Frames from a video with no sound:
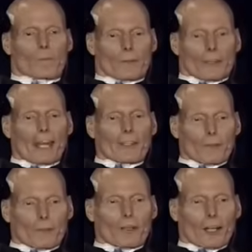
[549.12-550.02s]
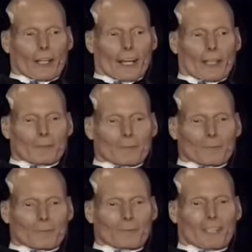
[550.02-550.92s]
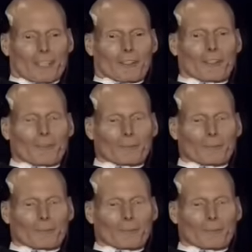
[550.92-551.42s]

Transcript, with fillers: thank you for all that. Thank you.